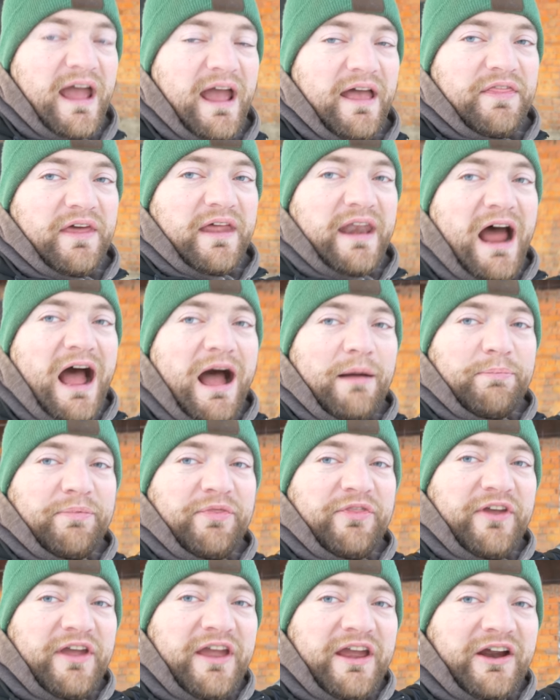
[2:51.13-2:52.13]
And then up
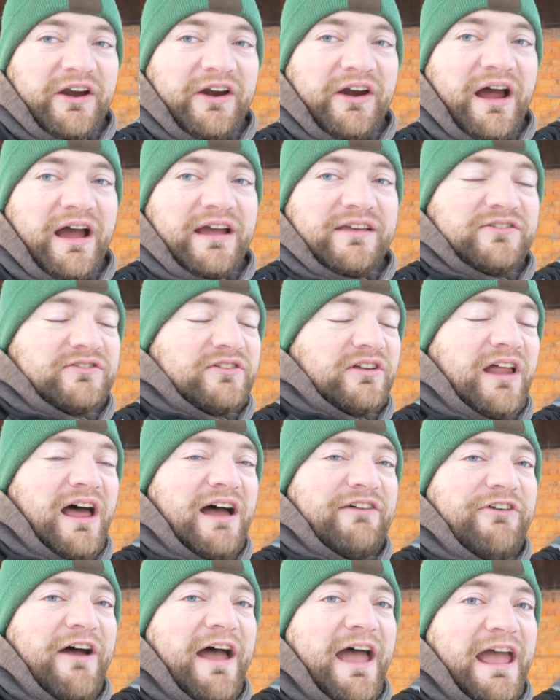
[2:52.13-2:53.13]
there, I still
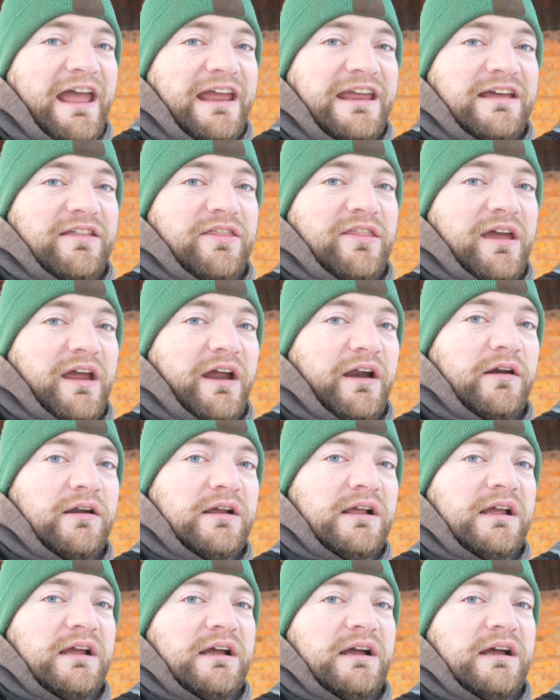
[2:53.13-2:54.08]
have hay in there.